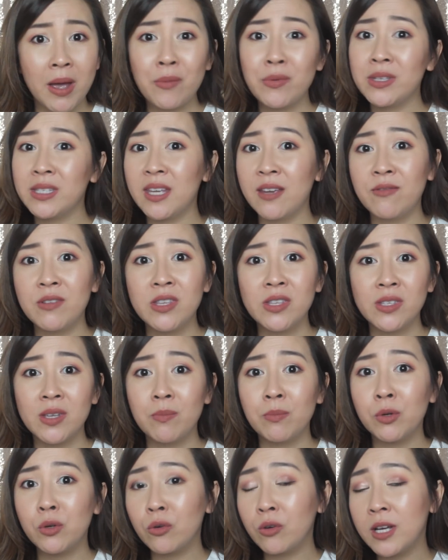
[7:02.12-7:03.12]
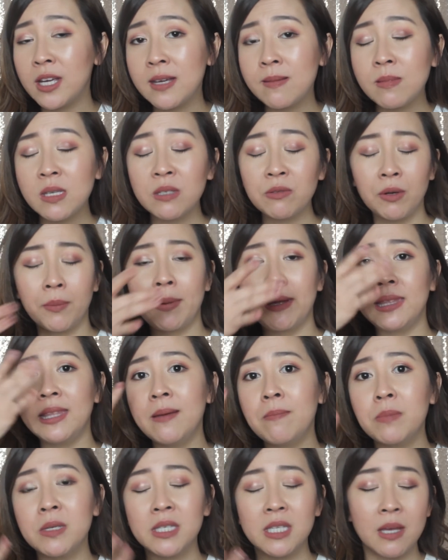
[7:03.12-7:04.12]
I was given some creams for my
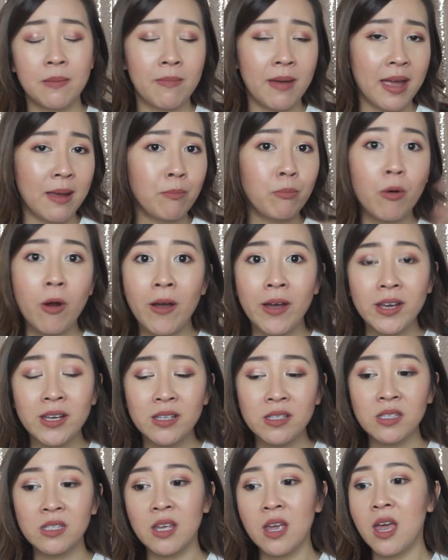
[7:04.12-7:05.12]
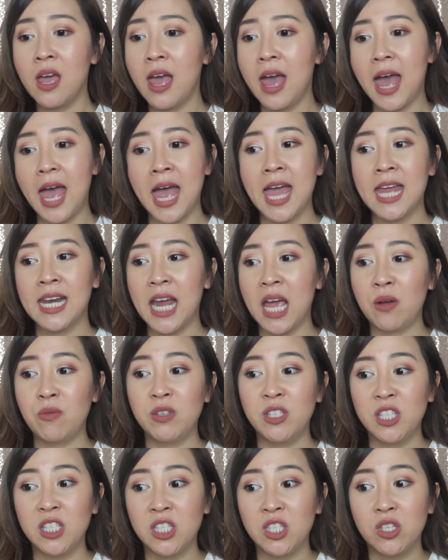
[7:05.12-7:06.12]
lips and my brows, and I
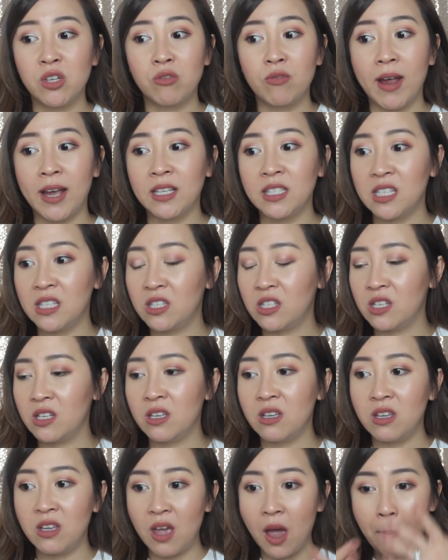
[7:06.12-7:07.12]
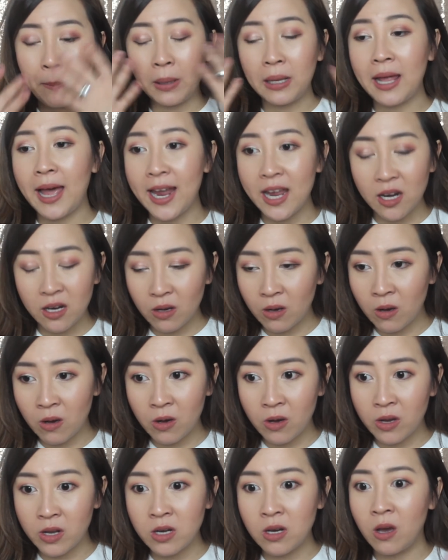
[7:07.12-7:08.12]
was just directed to apply it
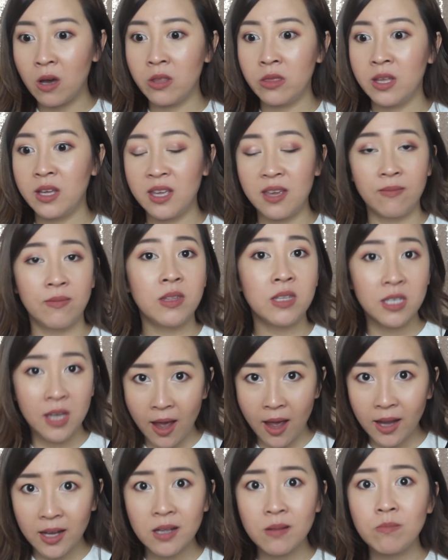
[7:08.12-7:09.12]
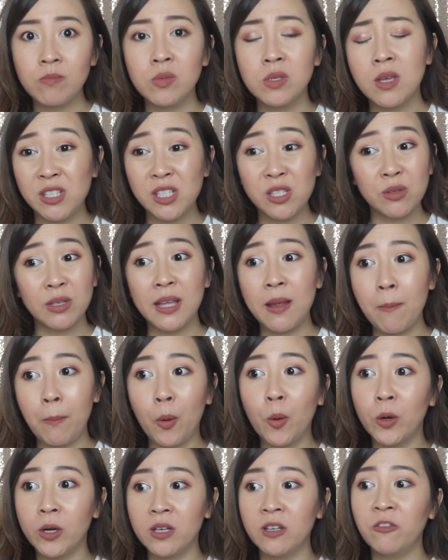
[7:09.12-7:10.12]
on the given times. It's just really
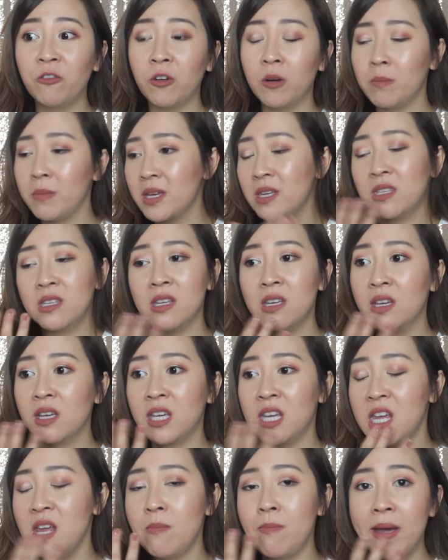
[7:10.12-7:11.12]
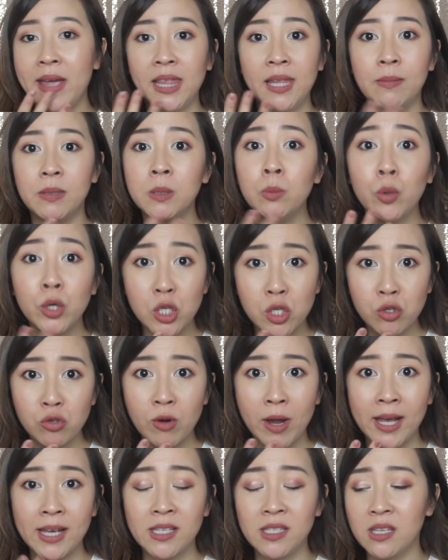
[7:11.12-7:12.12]
important for me to keep my lips
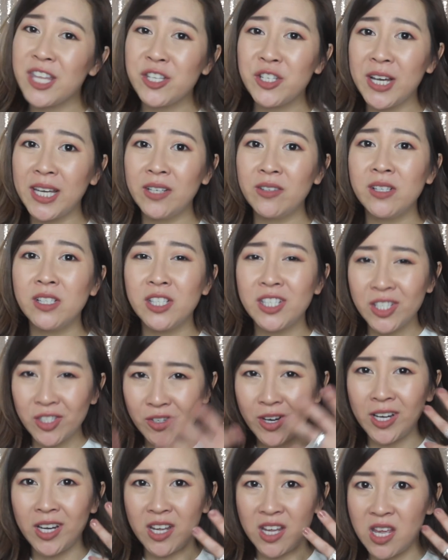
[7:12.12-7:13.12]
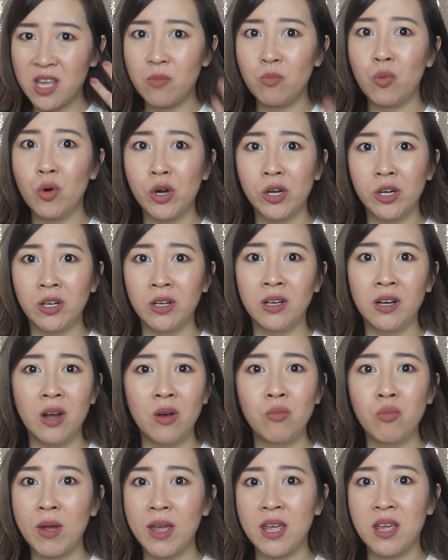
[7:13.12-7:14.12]
moisturized. In general, just try to keep water
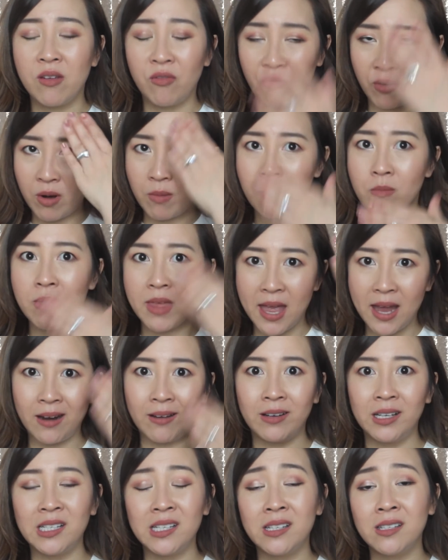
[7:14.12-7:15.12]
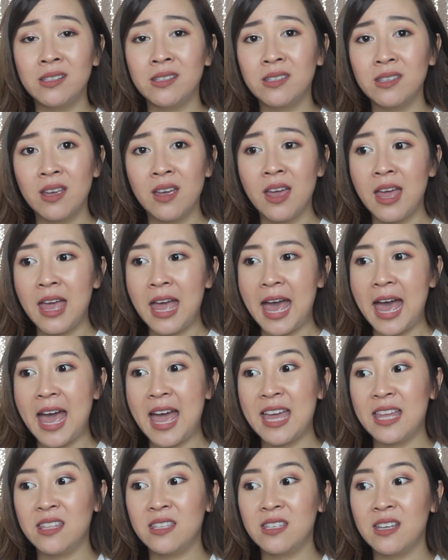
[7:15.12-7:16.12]
away from the areas
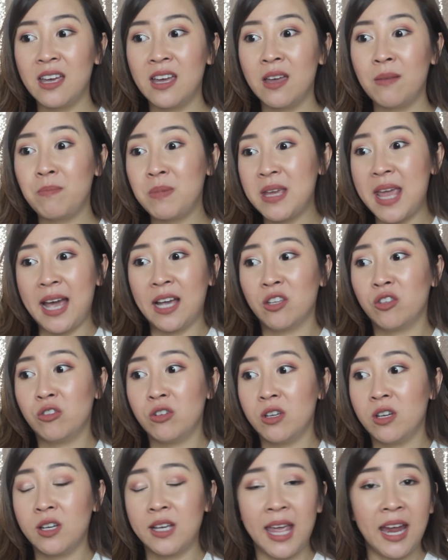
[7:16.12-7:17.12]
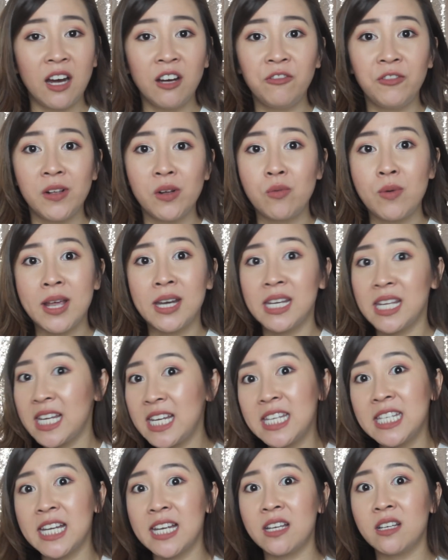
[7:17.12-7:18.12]
and be extra careful when
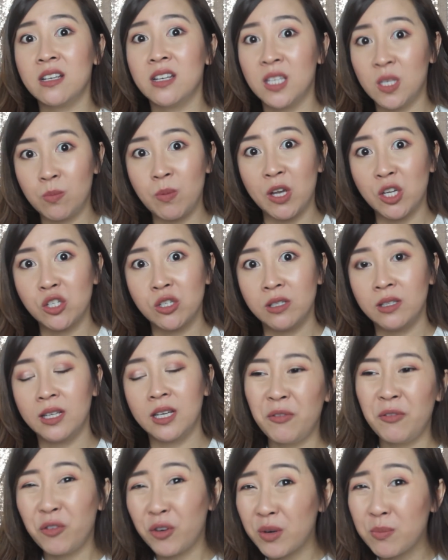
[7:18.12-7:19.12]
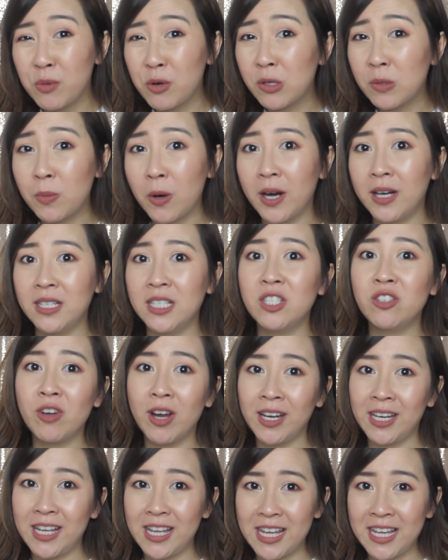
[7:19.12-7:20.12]
eating, especially. For the most part, I did
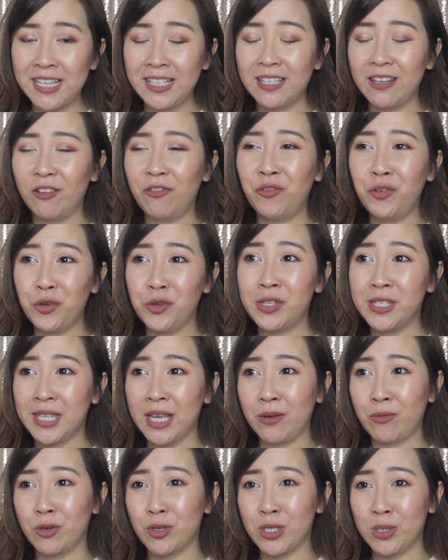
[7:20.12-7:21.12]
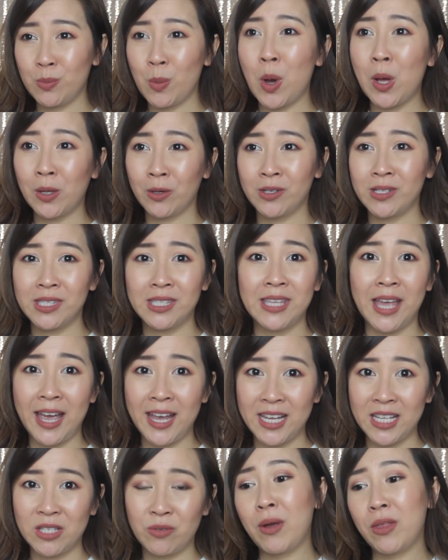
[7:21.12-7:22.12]
try to eat foods that were smaller in
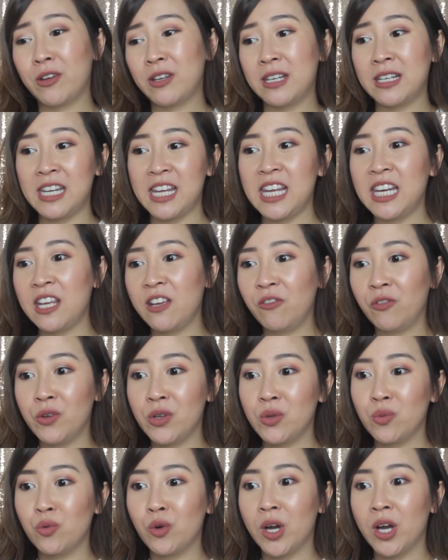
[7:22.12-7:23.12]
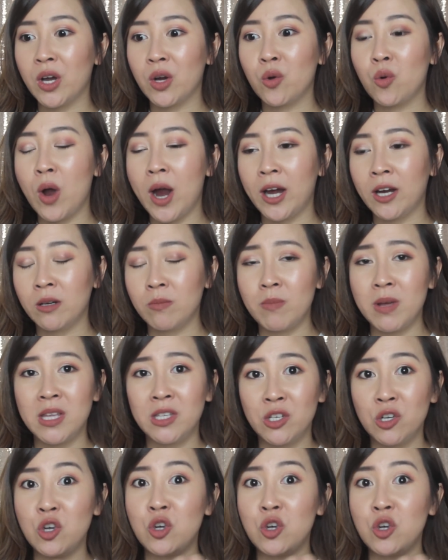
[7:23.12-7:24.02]
size rather than eating foods where it required me to